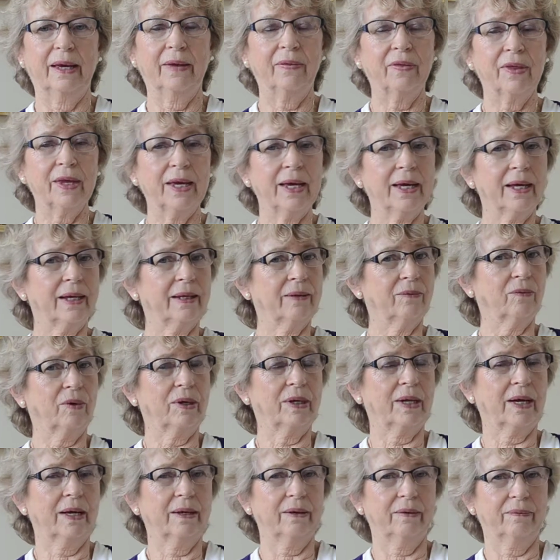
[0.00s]
then
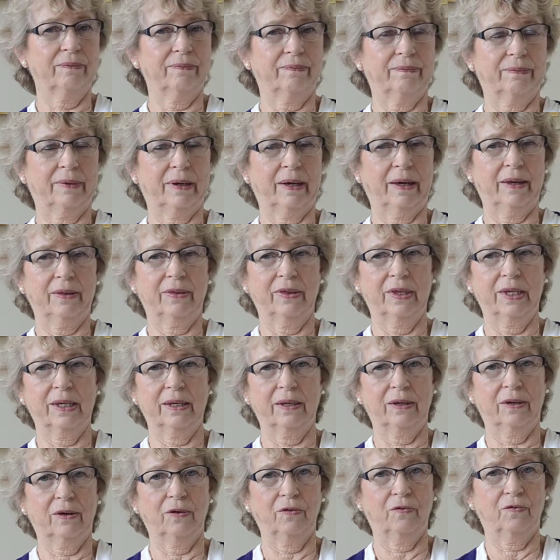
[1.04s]
what I
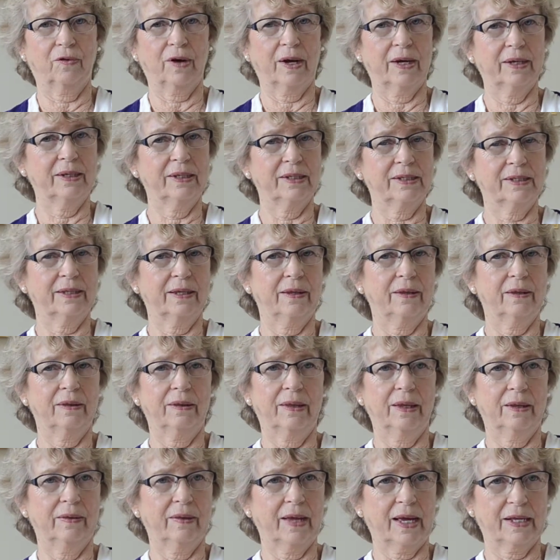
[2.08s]
think you find is that
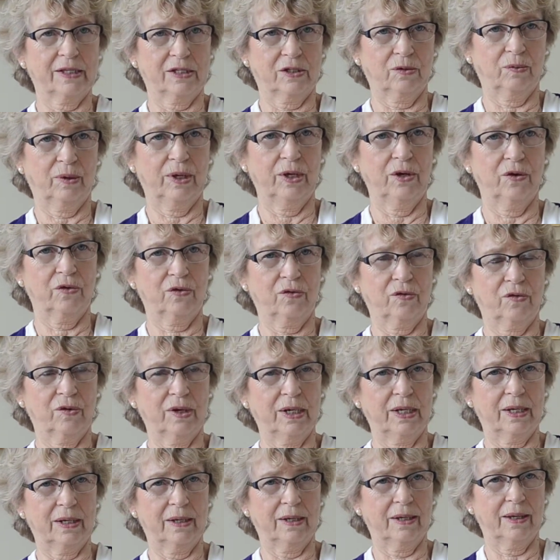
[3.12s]
then that's the way you're
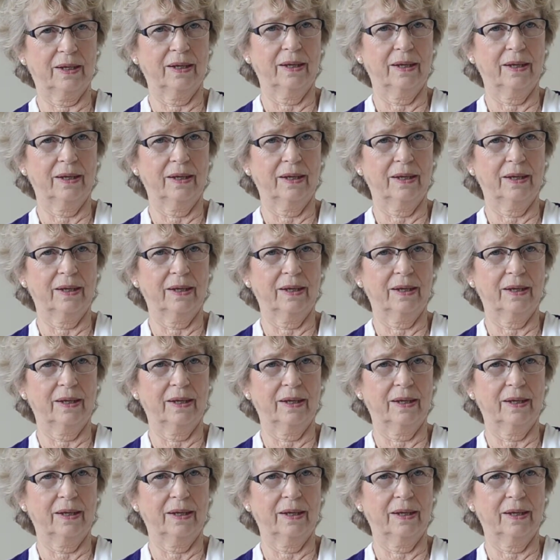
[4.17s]
treated